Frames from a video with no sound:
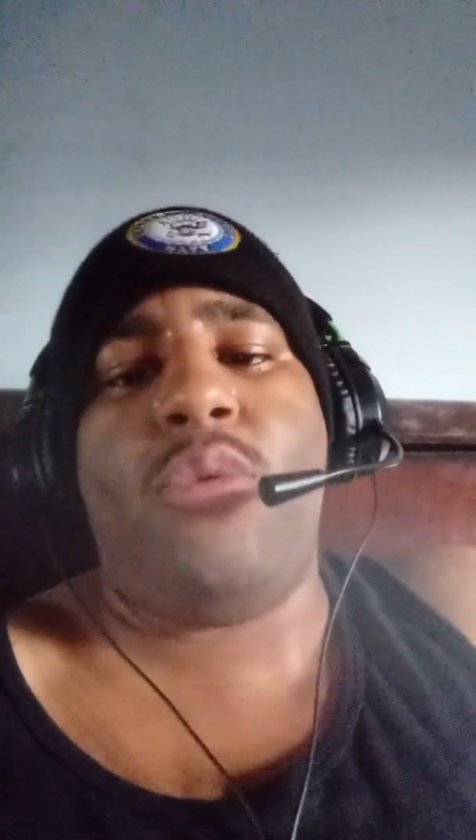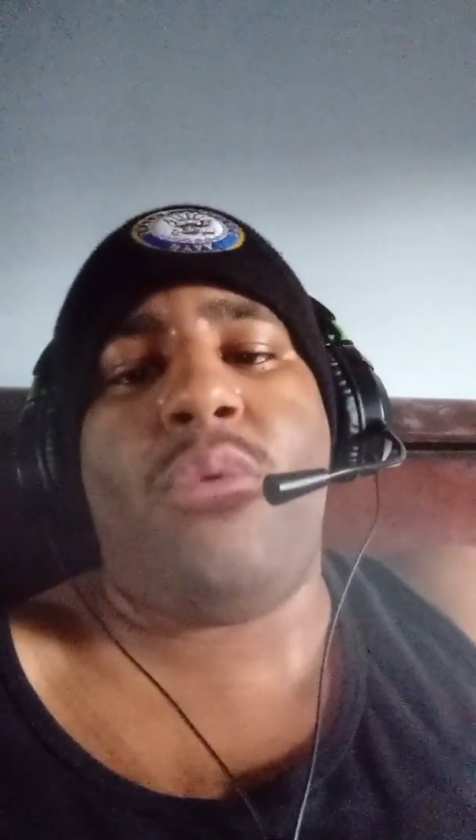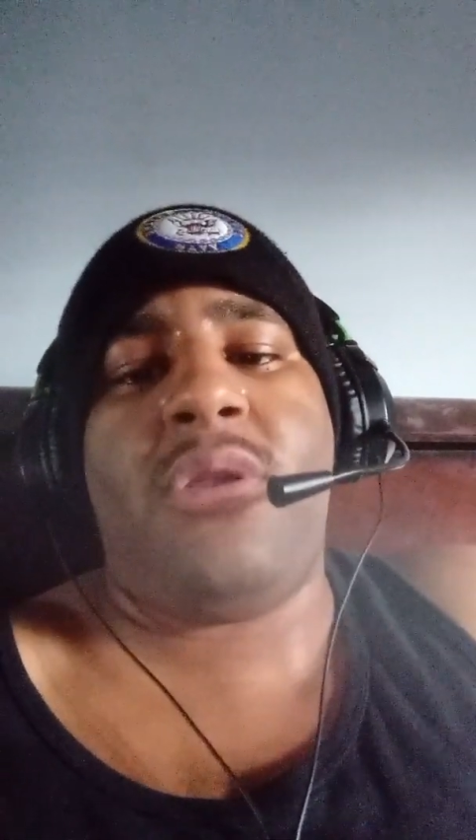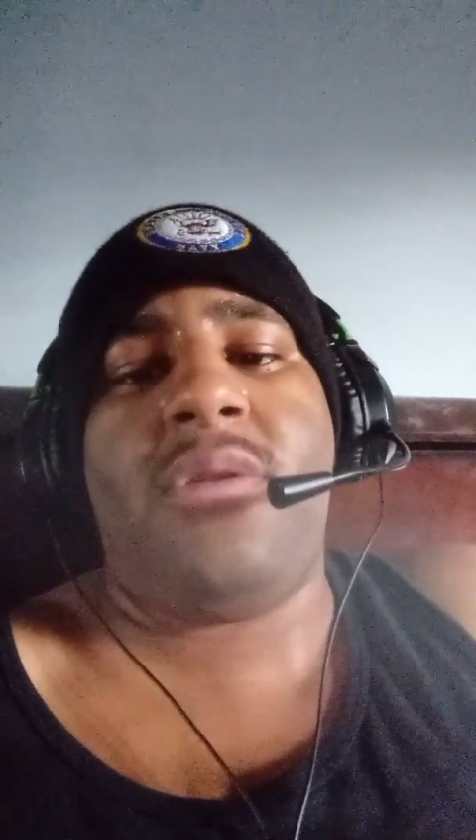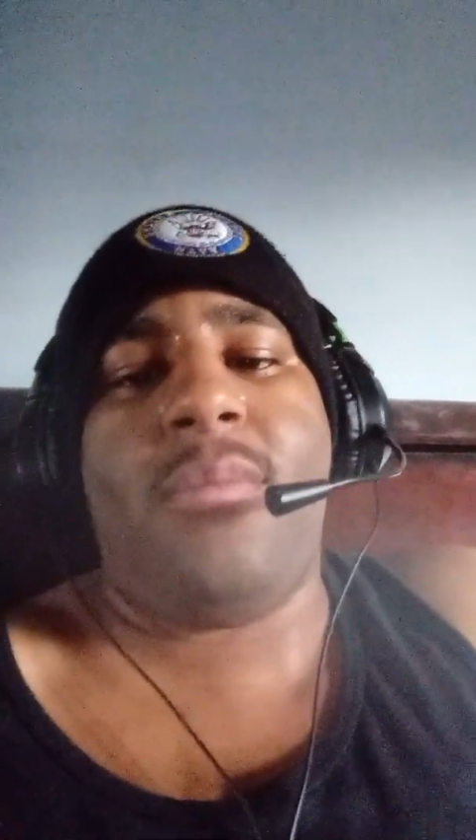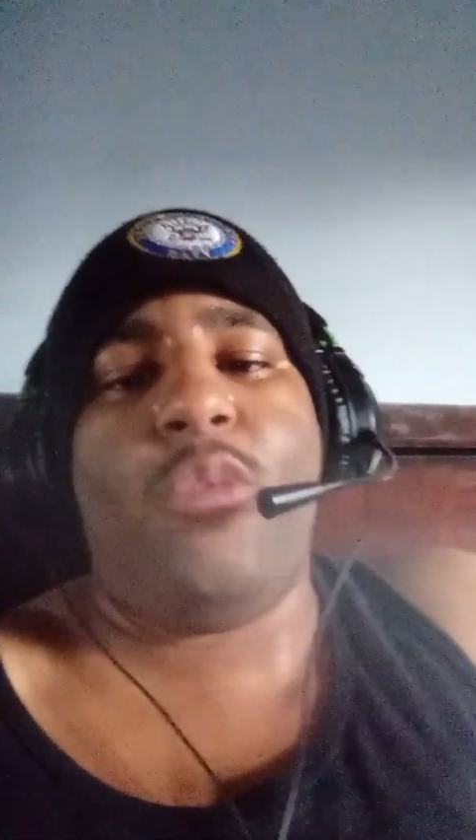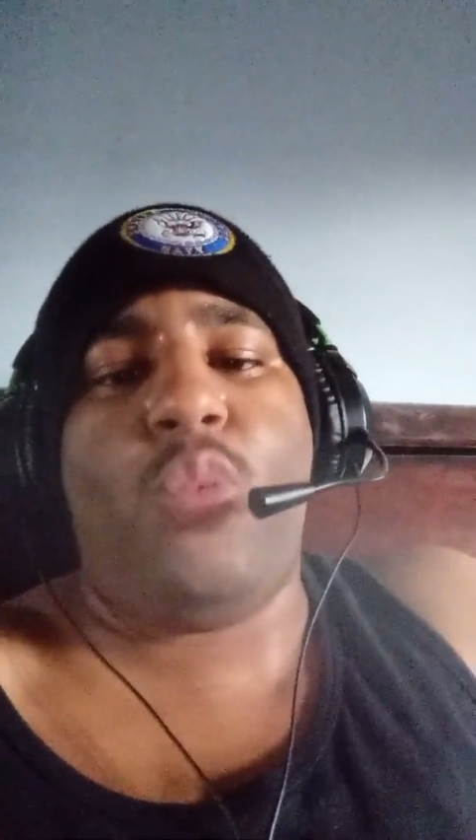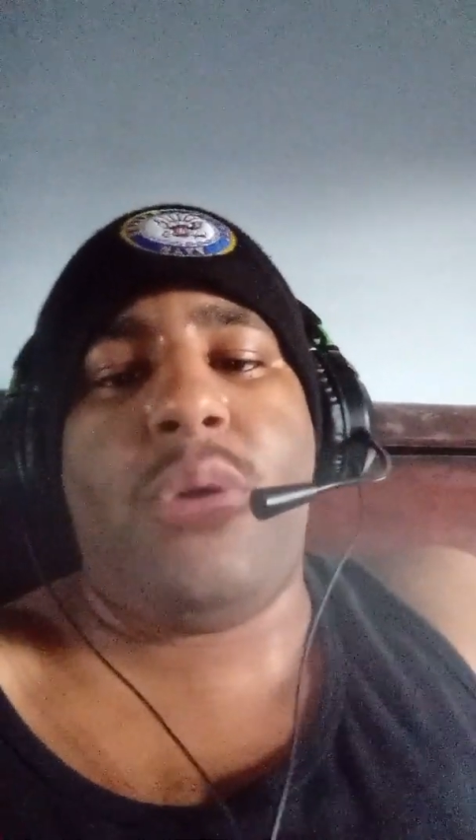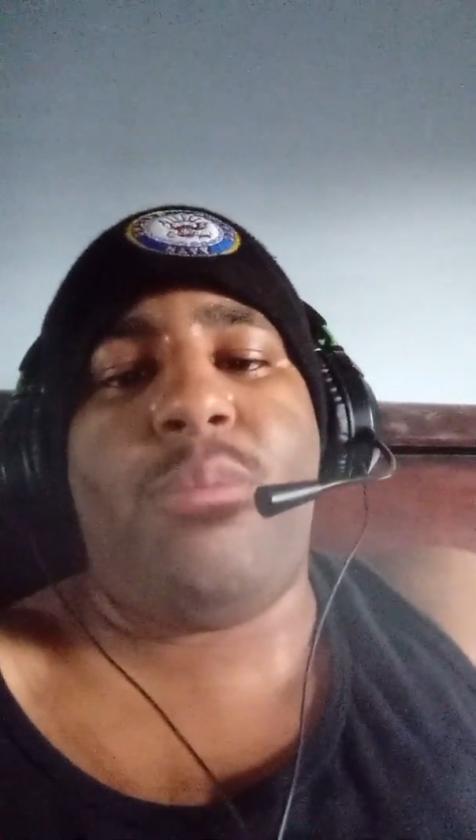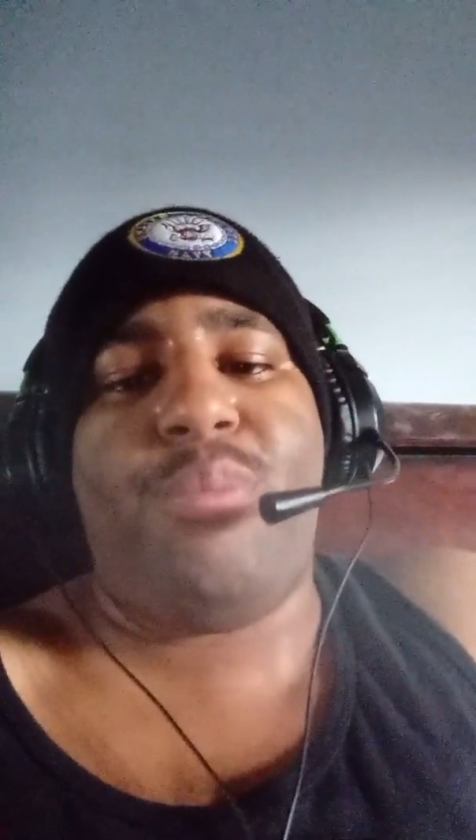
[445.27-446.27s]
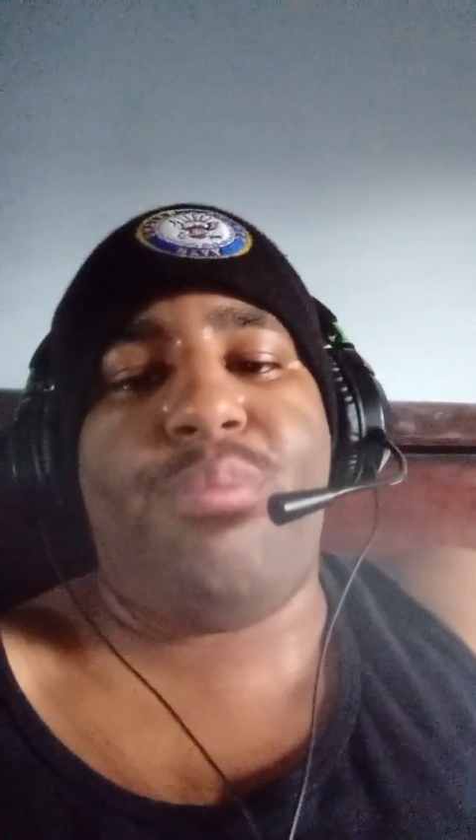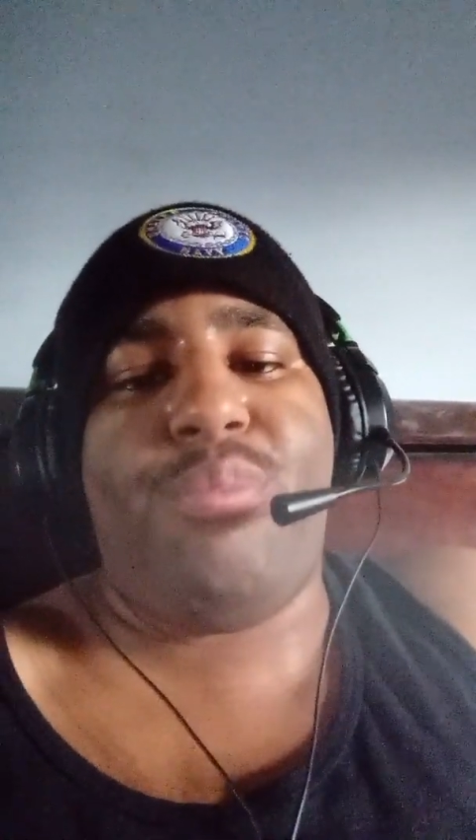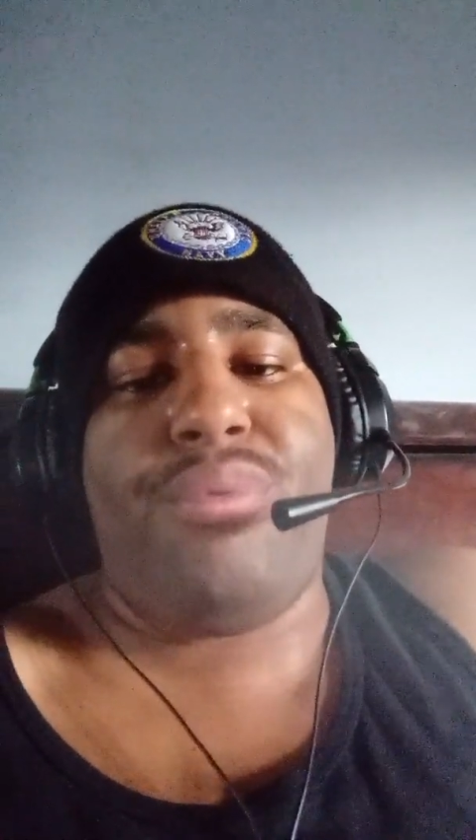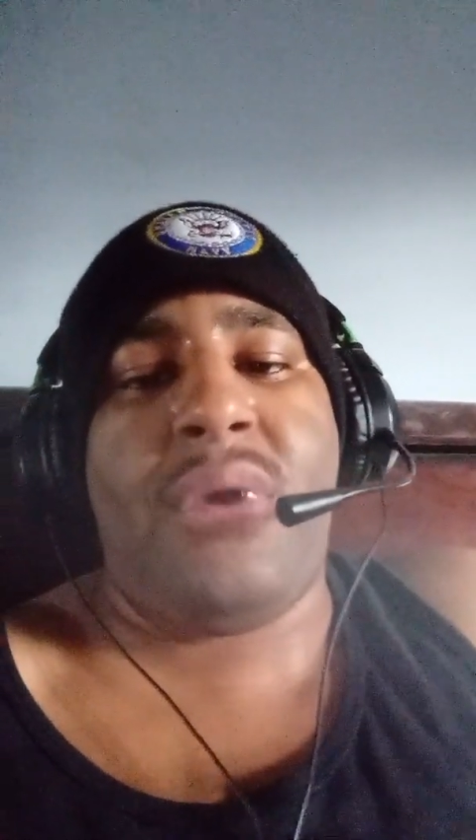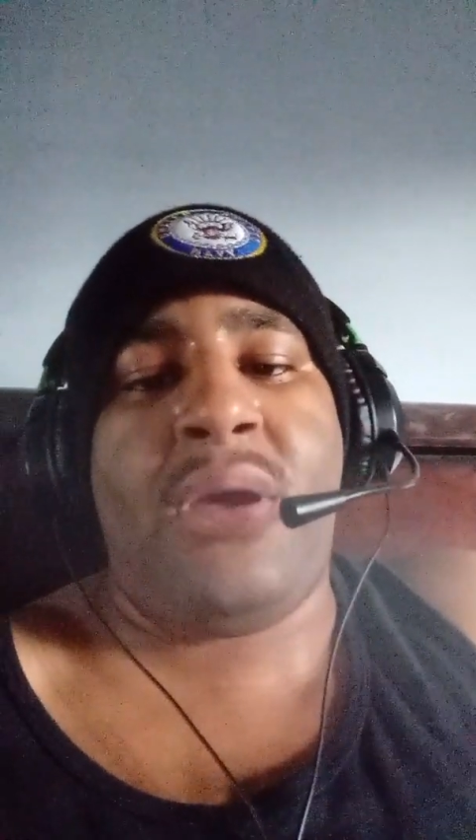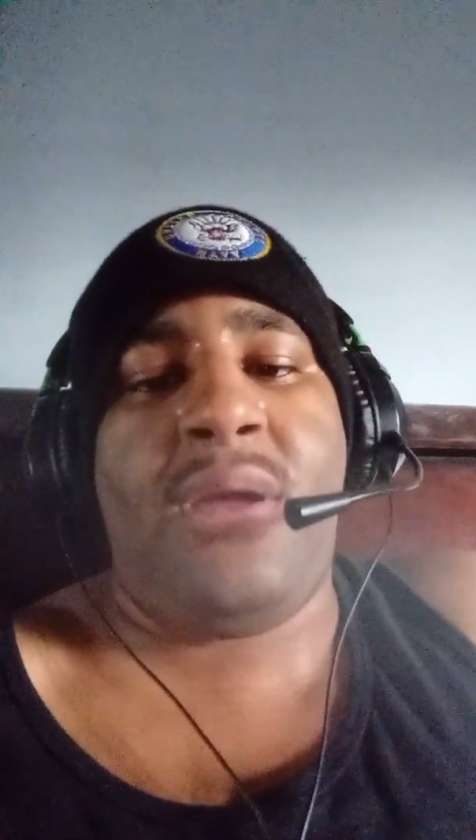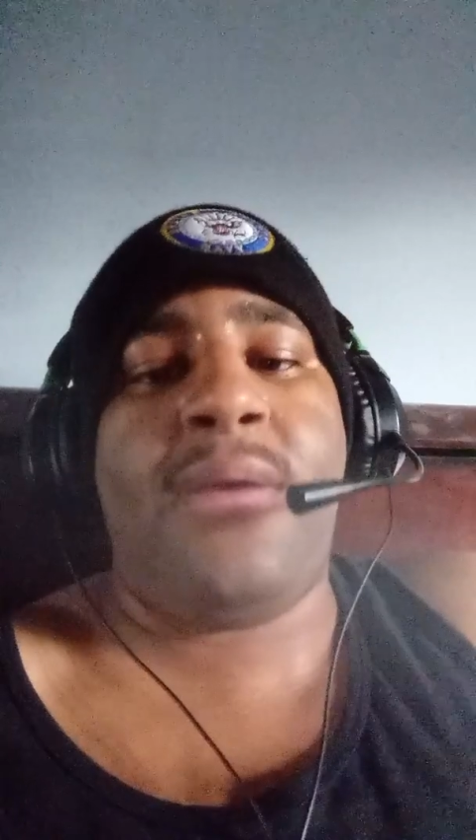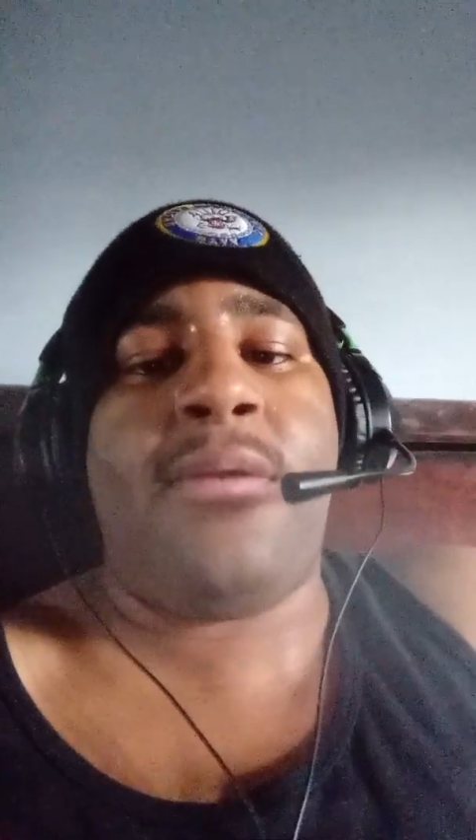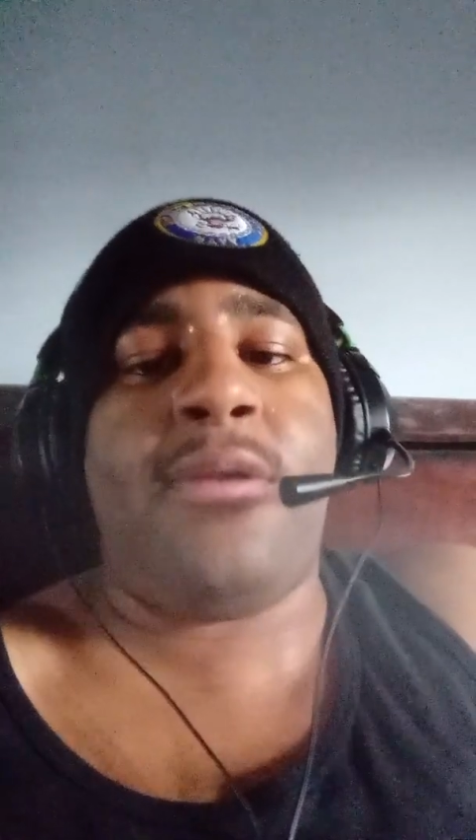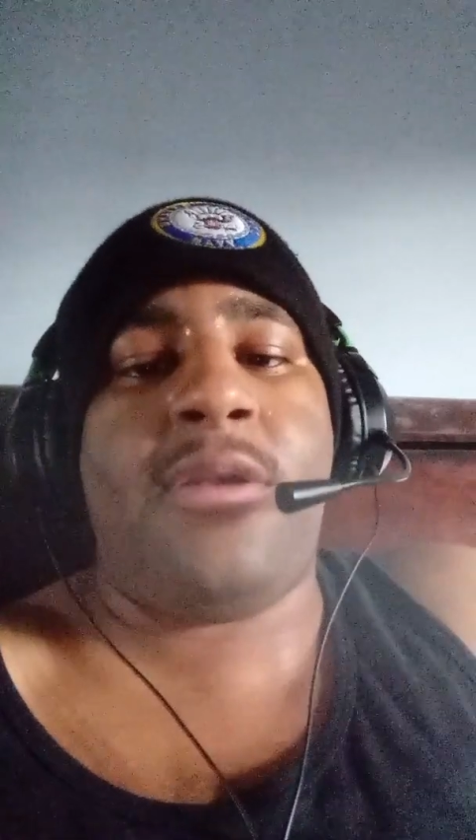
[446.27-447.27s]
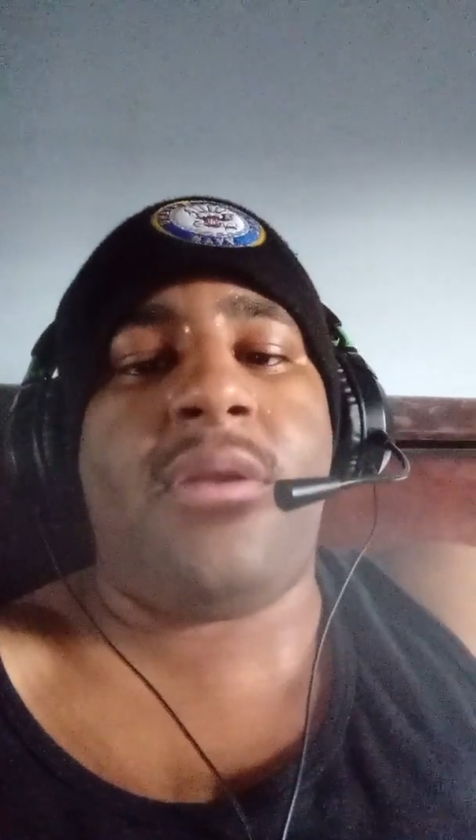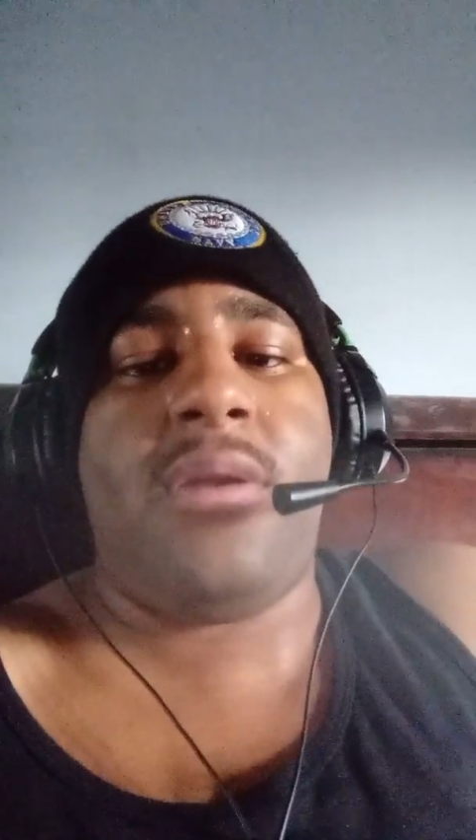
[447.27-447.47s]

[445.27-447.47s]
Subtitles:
with Bret and